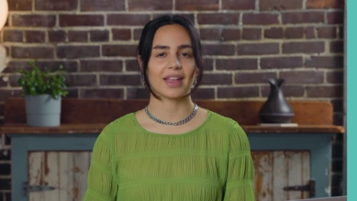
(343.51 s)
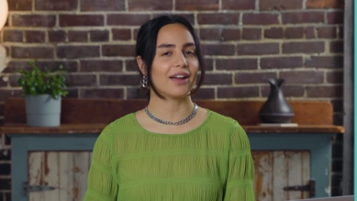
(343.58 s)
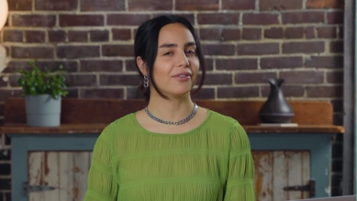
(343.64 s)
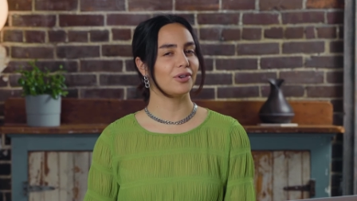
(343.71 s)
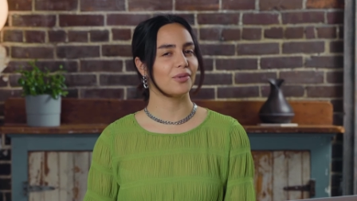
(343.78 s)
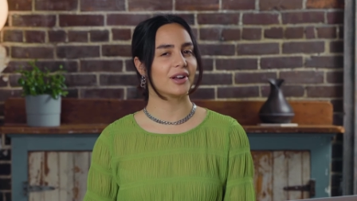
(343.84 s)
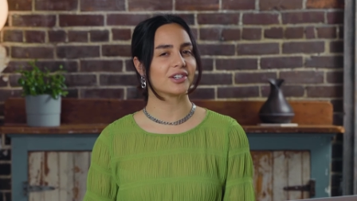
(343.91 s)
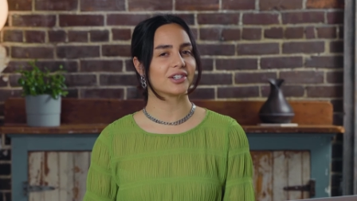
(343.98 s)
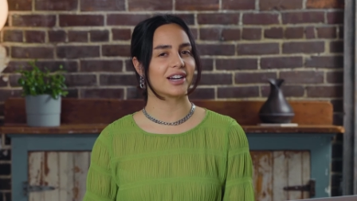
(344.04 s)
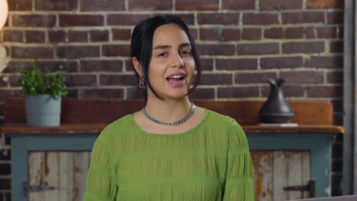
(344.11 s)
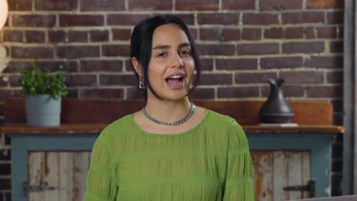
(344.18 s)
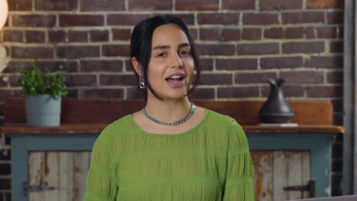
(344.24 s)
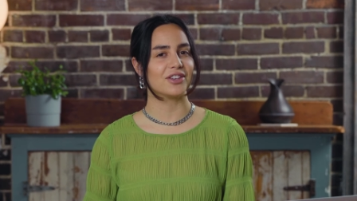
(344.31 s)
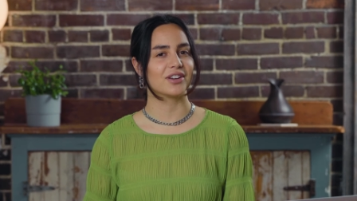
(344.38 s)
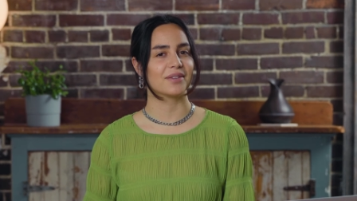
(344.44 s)
Ever wonder
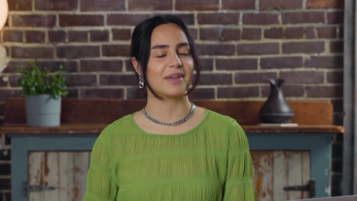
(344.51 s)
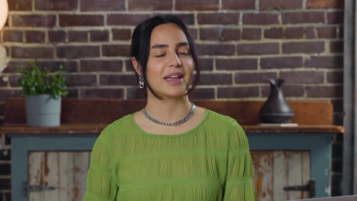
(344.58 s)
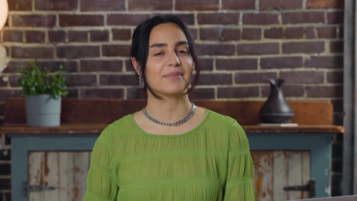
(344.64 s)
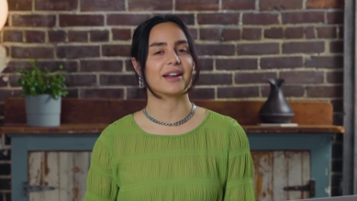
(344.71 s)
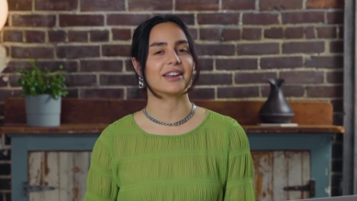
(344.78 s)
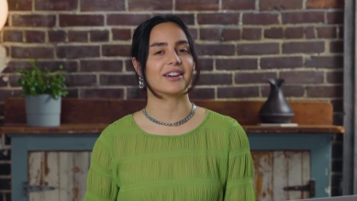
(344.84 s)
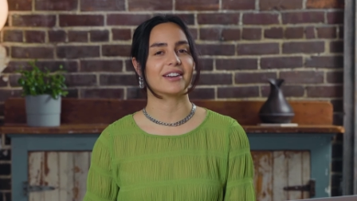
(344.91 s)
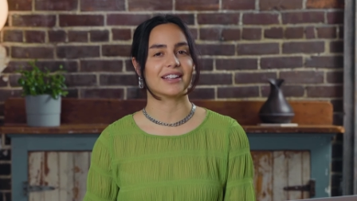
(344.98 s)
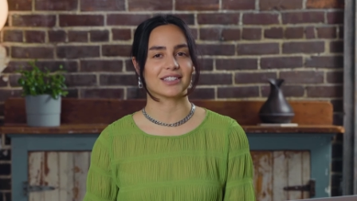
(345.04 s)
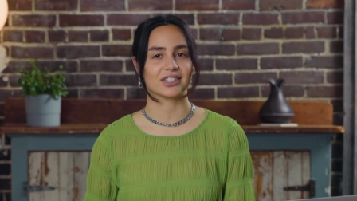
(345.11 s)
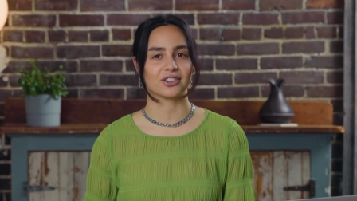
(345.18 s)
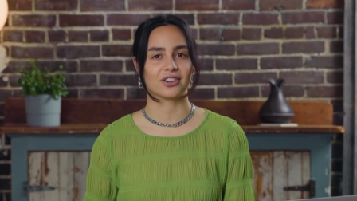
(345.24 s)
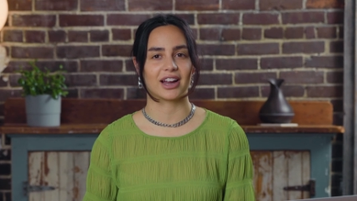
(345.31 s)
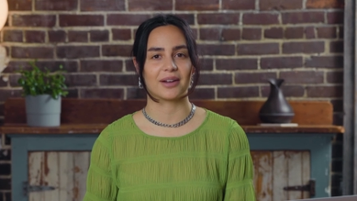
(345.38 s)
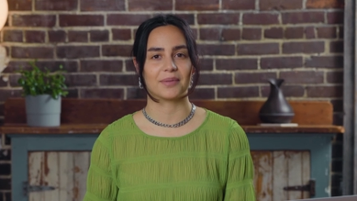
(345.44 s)
how you can make money on
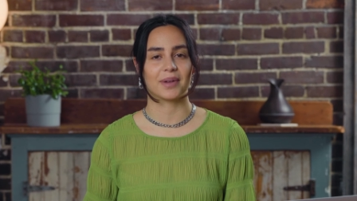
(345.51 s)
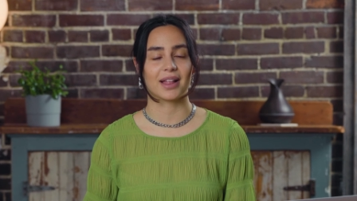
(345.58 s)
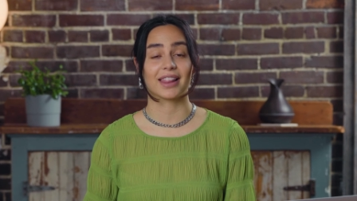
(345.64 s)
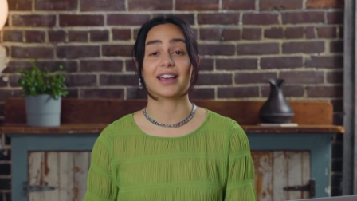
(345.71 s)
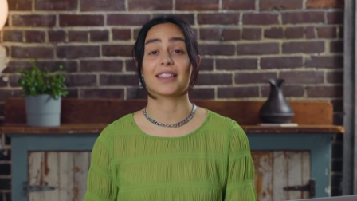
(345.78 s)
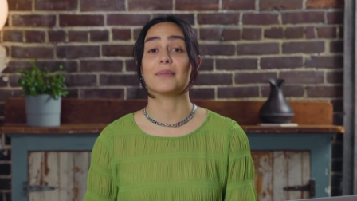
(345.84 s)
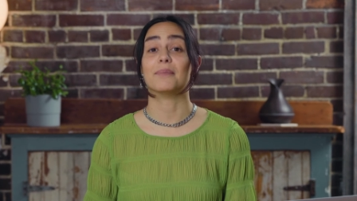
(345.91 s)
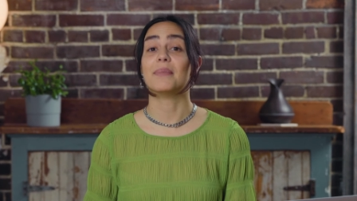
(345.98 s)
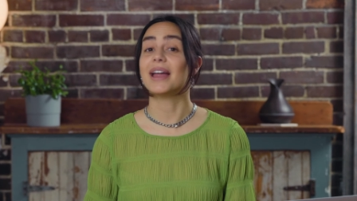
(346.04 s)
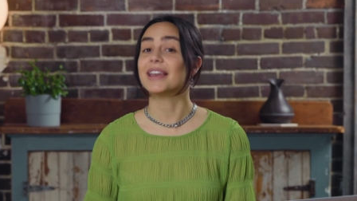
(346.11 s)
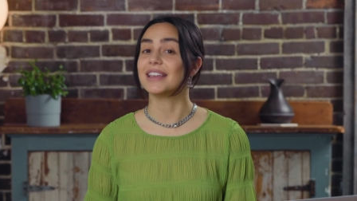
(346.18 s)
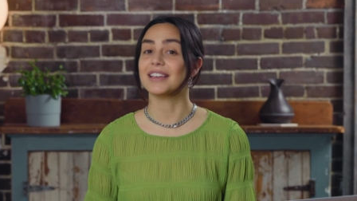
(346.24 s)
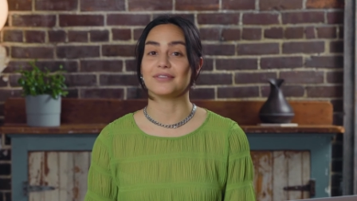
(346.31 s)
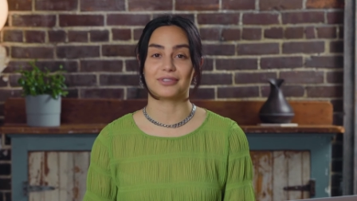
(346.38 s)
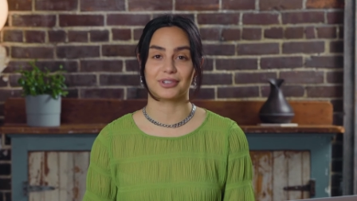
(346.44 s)
Instagram like the
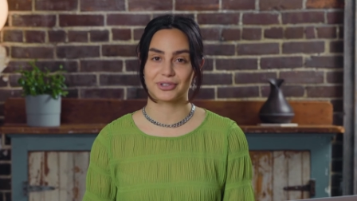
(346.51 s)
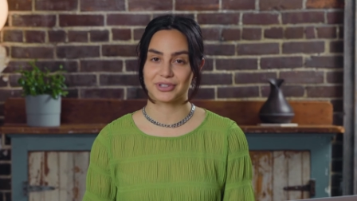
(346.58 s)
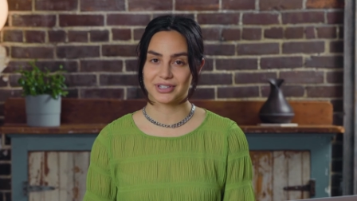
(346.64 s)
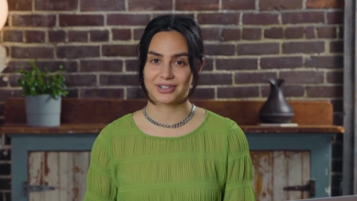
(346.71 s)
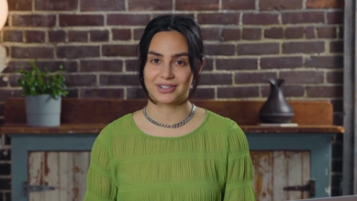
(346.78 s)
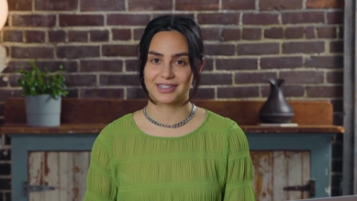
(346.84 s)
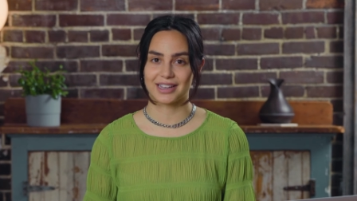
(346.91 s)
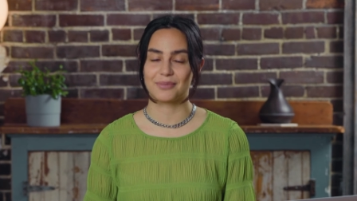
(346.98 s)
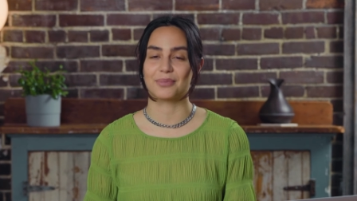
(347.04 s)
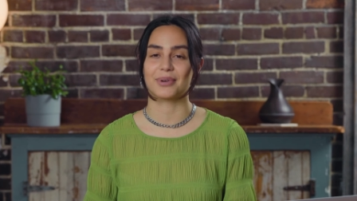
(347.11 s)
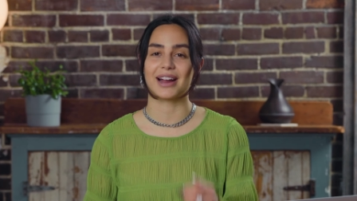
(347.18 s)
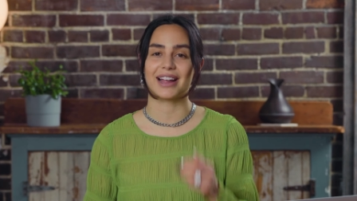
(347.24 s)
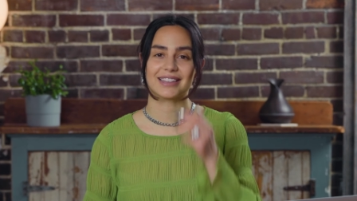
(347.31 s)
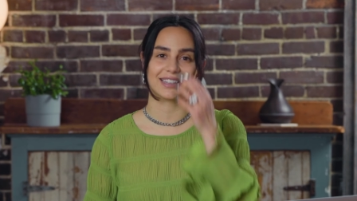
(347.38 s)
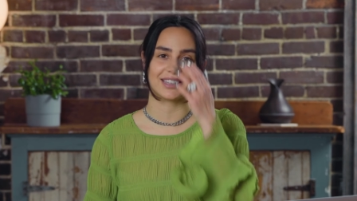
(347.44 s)
many influencers and
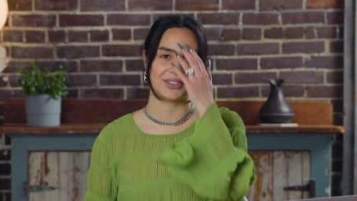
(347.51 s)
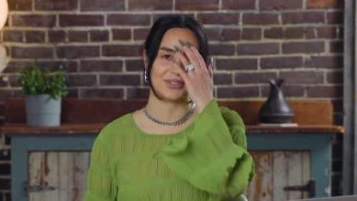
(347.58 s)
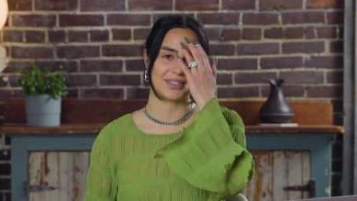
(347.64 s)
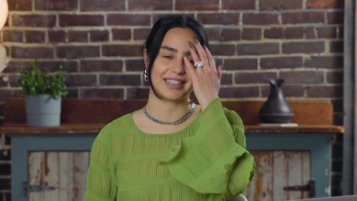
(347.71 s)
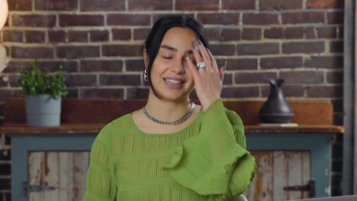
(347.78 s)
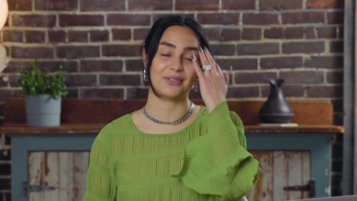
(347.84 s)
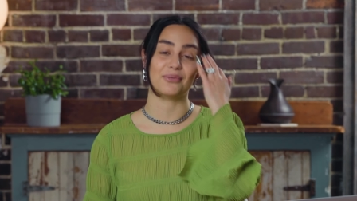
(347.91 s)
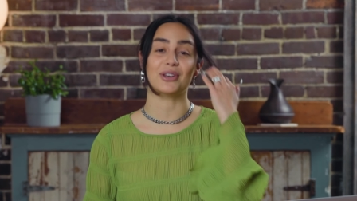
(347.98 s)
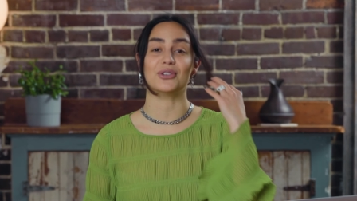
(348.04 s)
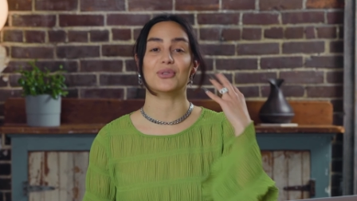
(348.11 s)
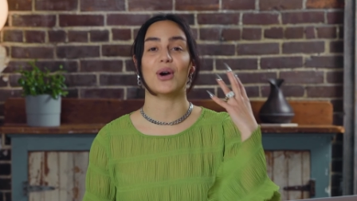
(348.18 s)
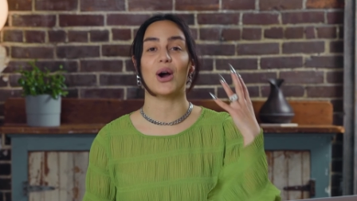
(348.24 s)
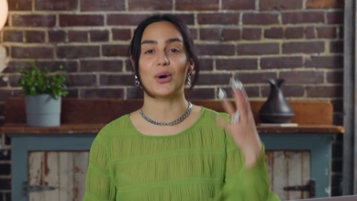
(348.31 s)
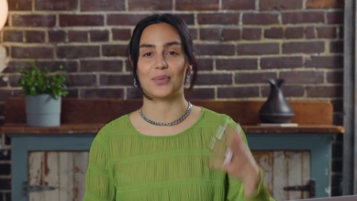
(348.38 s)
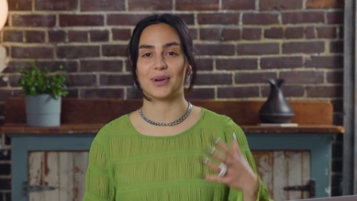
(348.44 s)
brands that you see when
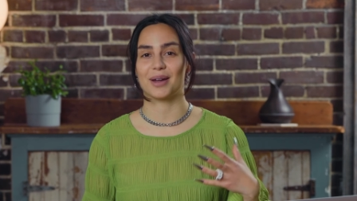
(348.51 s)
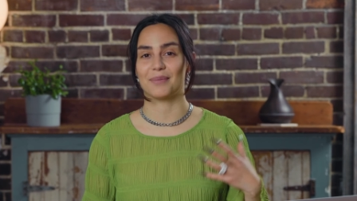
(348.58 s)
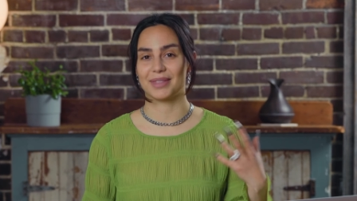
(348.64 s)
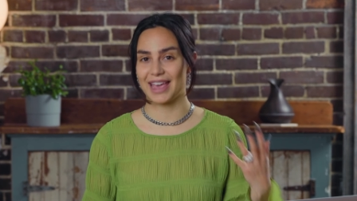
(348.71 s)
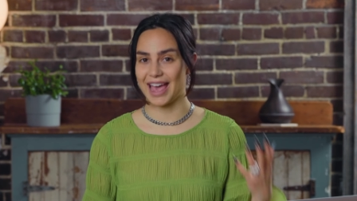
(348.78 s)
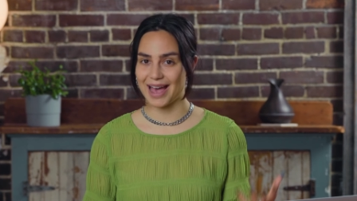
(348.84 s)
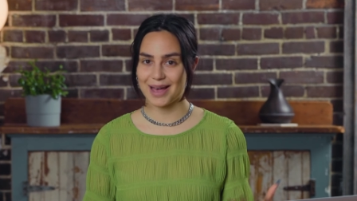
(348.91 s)
you open up the